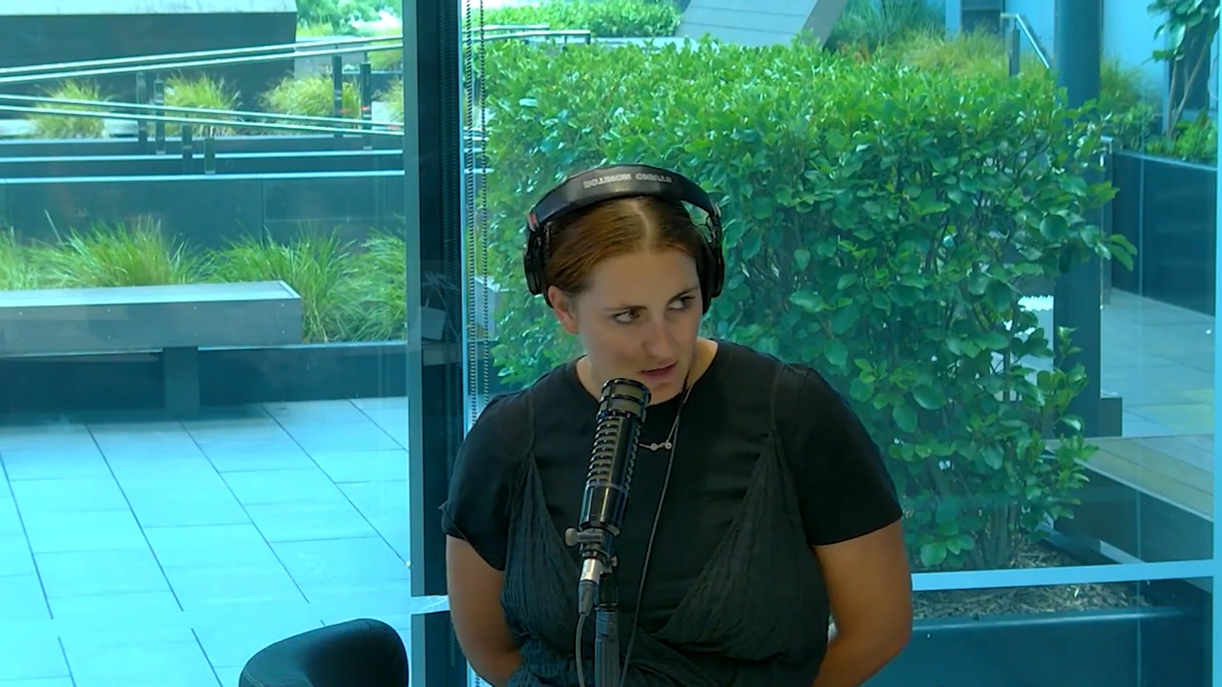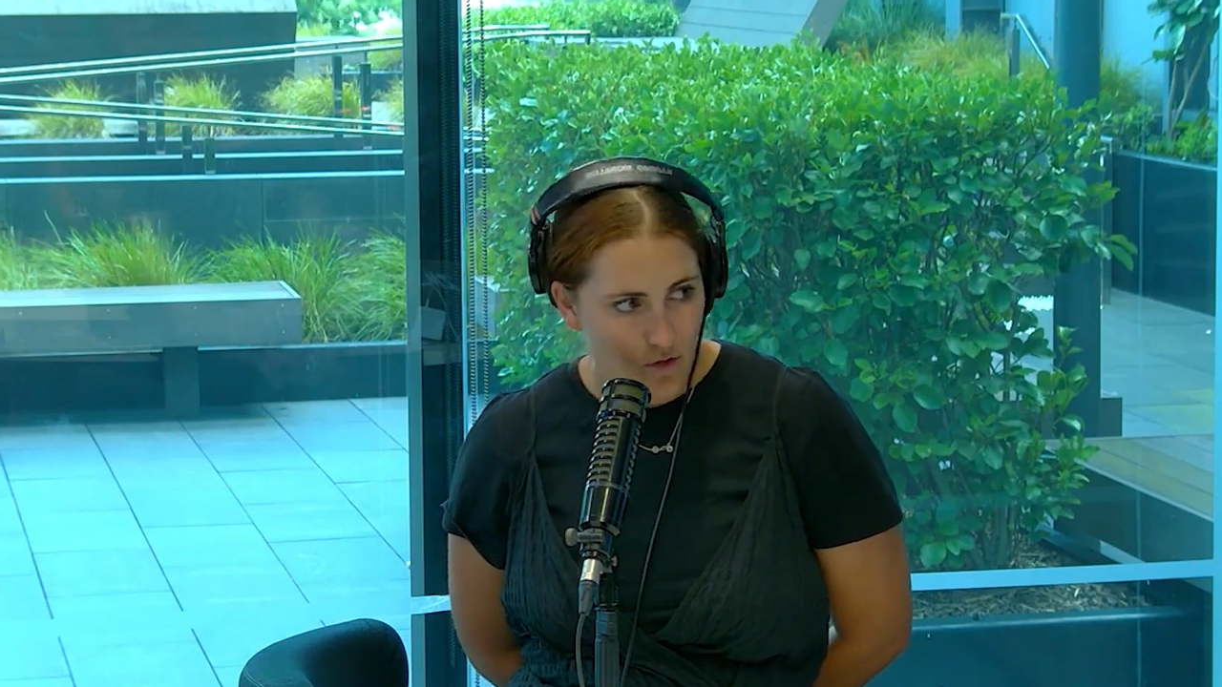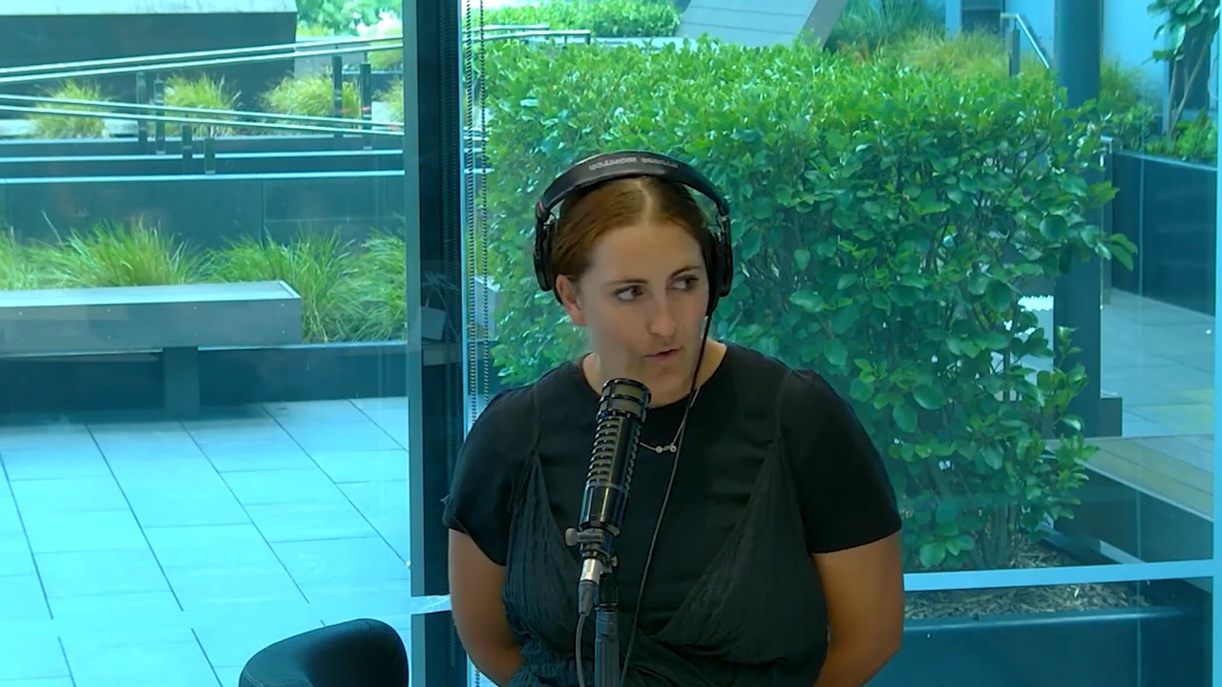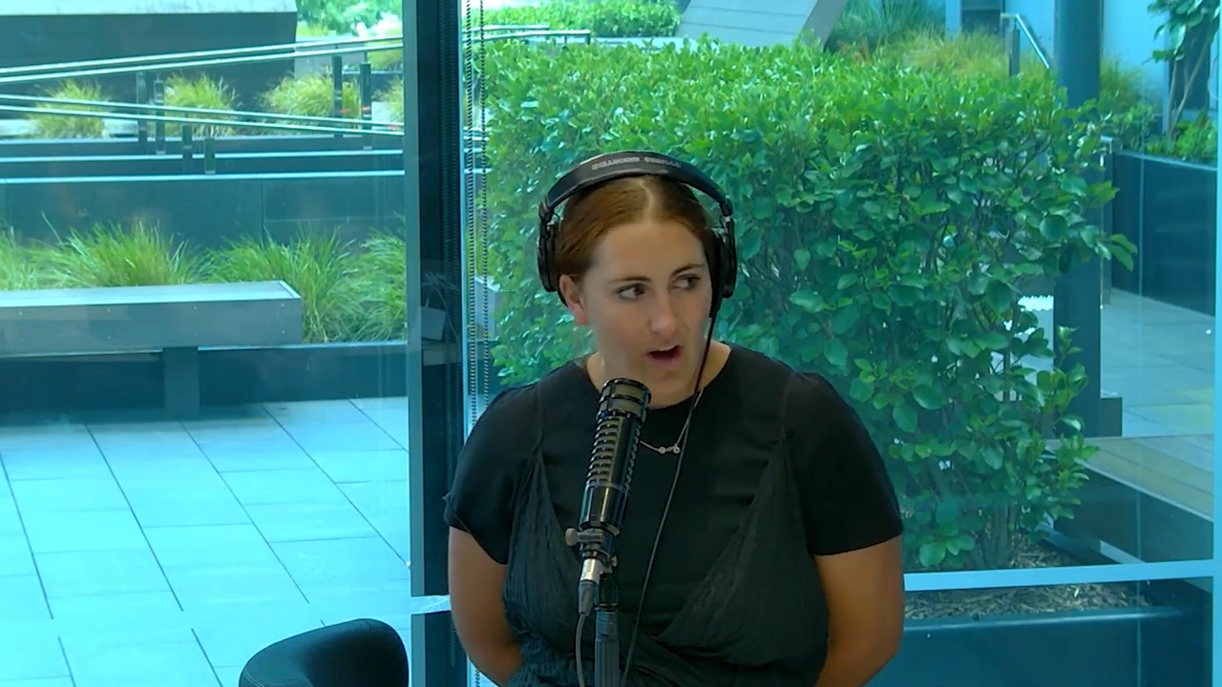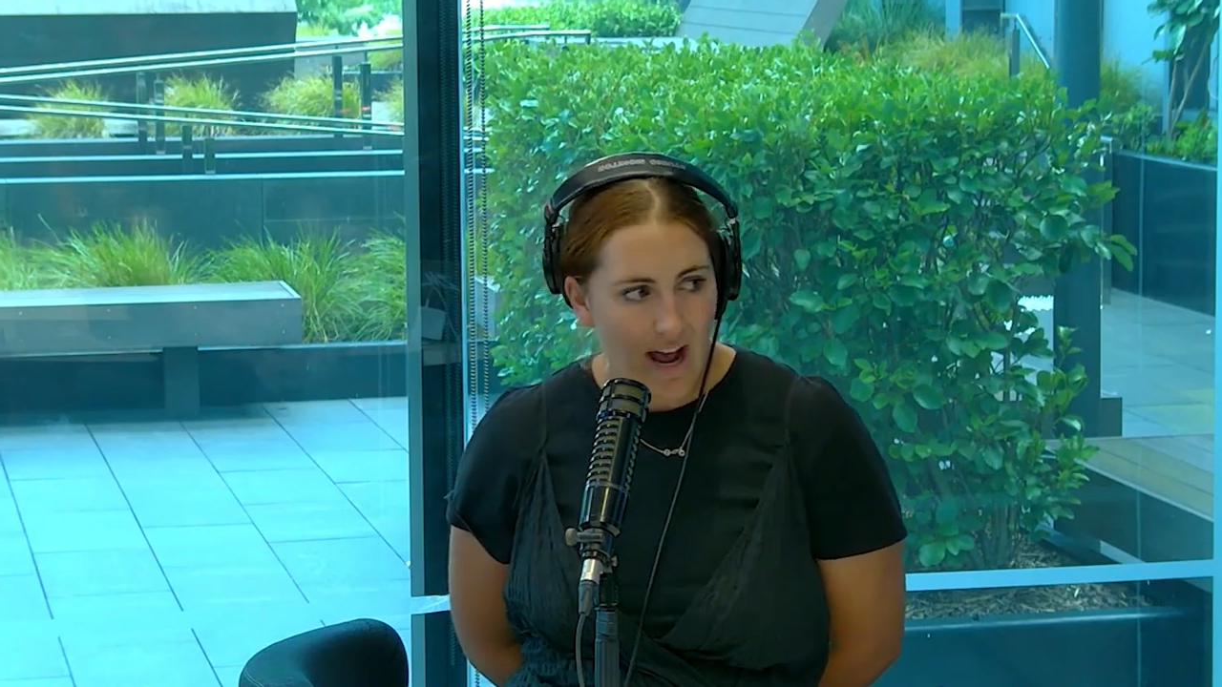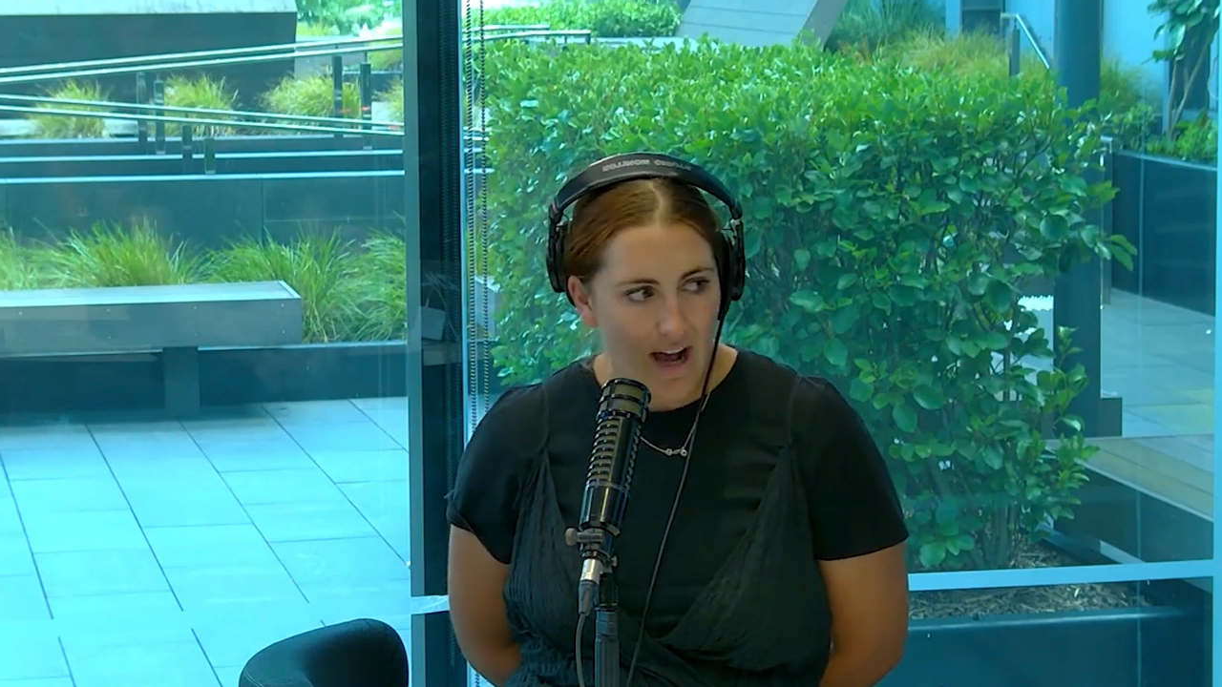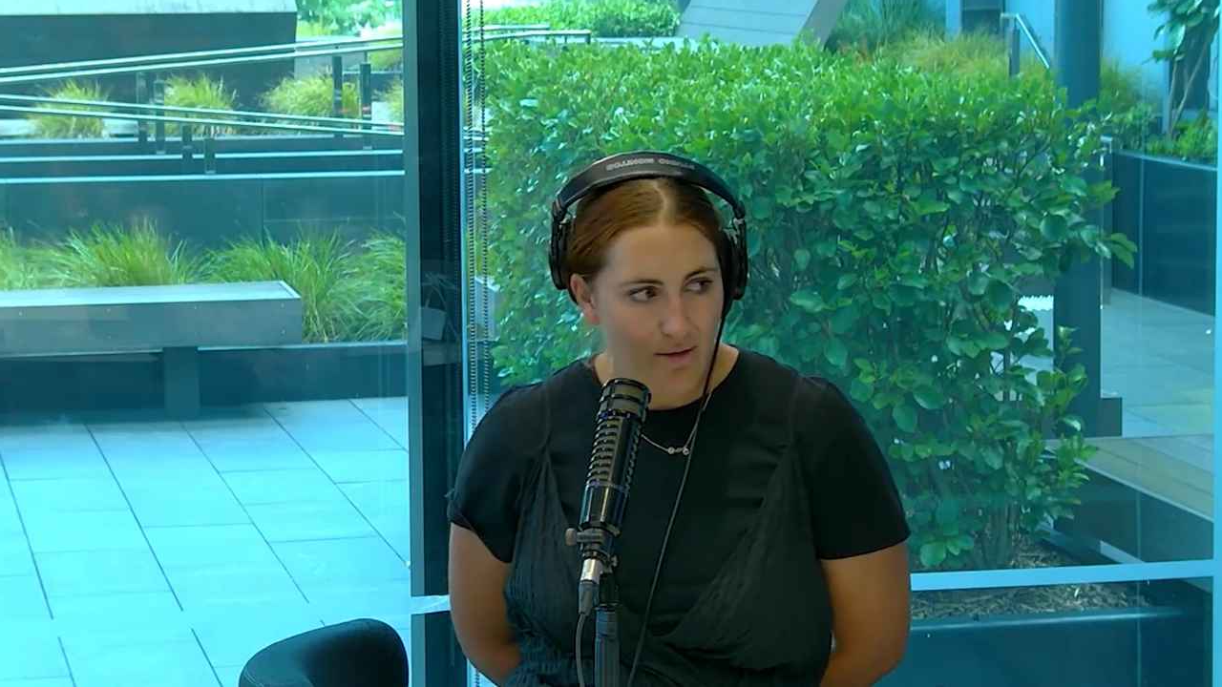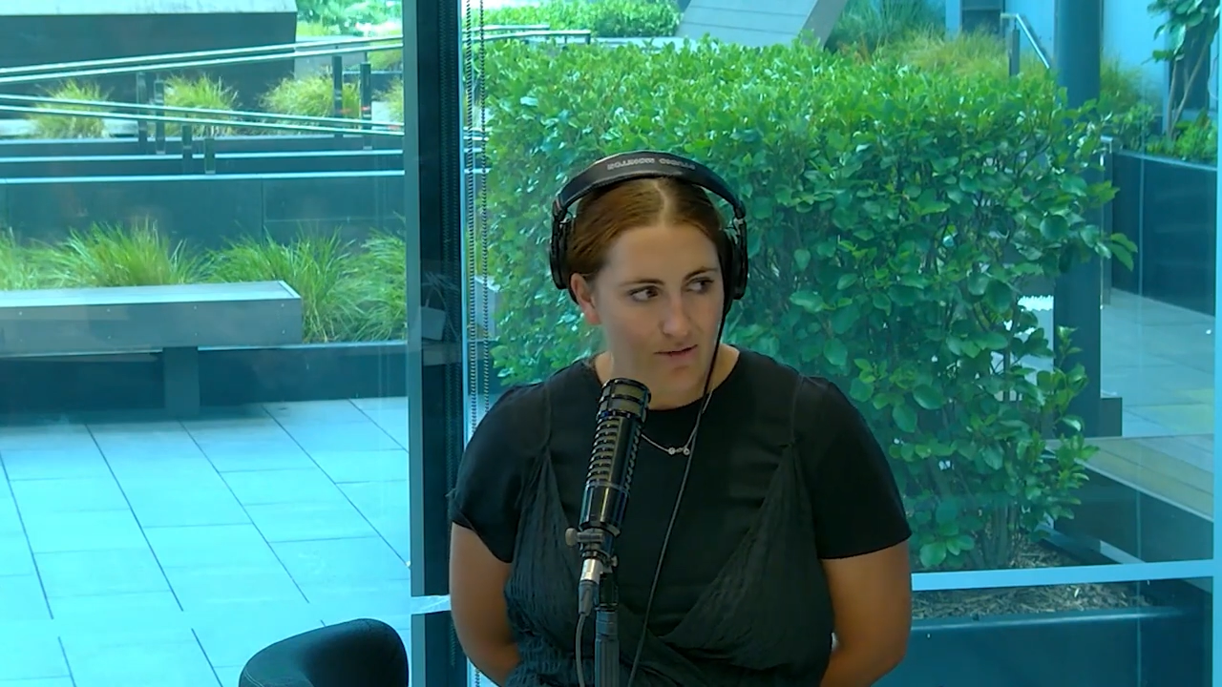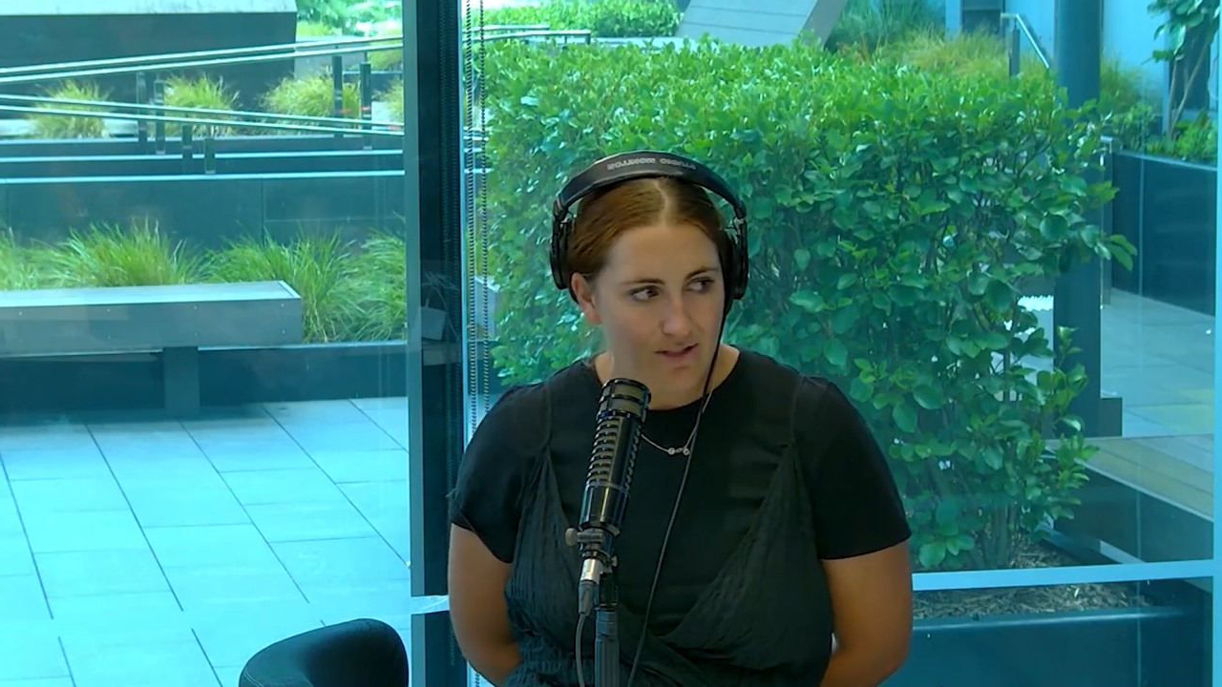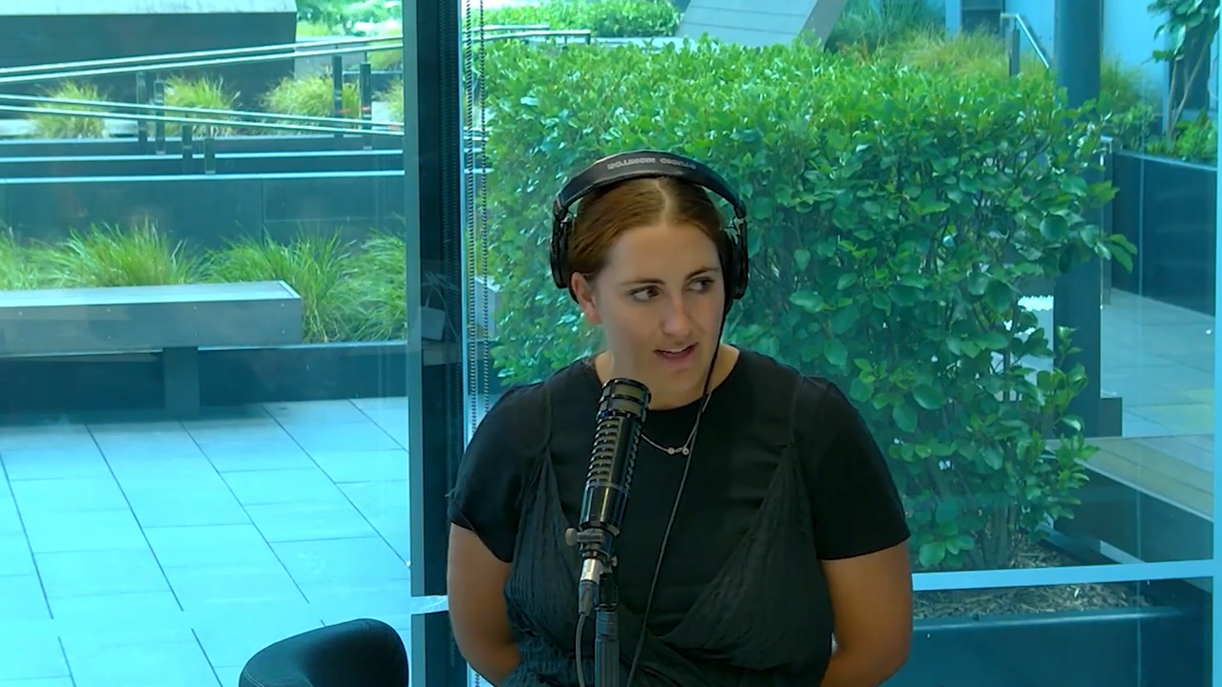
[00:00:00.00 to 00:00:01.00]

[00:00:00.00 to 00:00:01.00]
ground.